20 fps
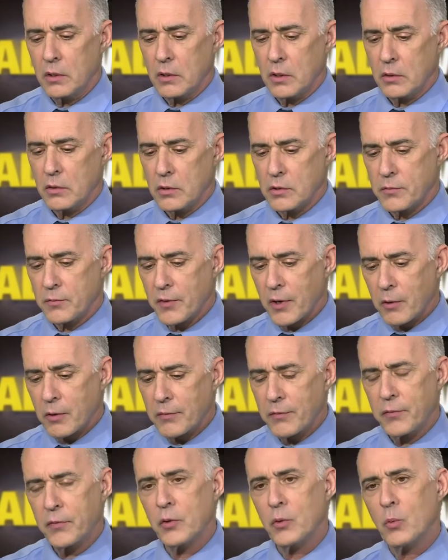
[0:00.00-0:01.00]
There's very
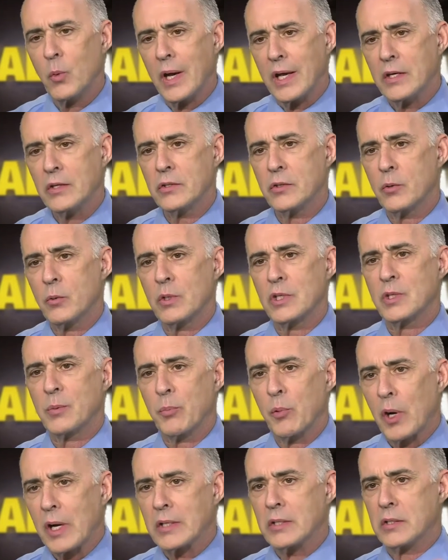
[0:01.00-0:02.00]
few ways to
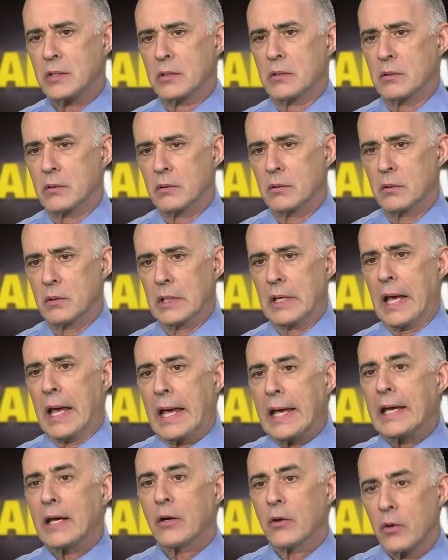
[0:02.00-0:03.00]
express the
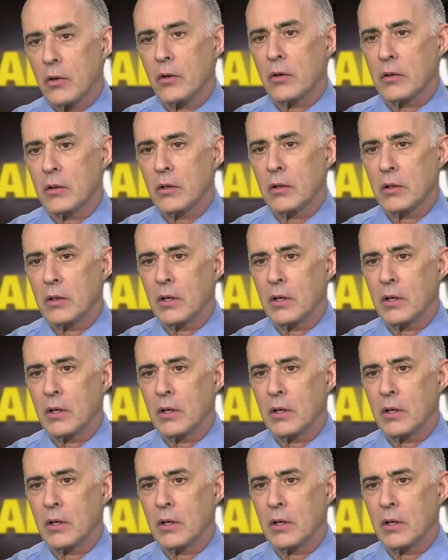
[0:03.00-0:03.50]
anger